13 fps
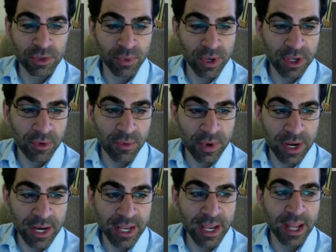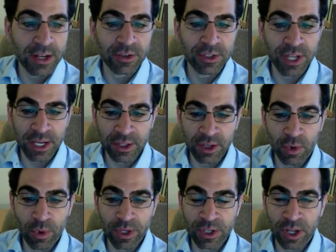week you're reading and you're taking the
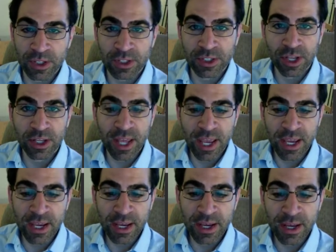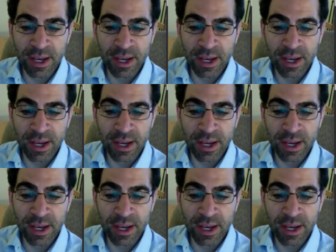quiz on Sunday.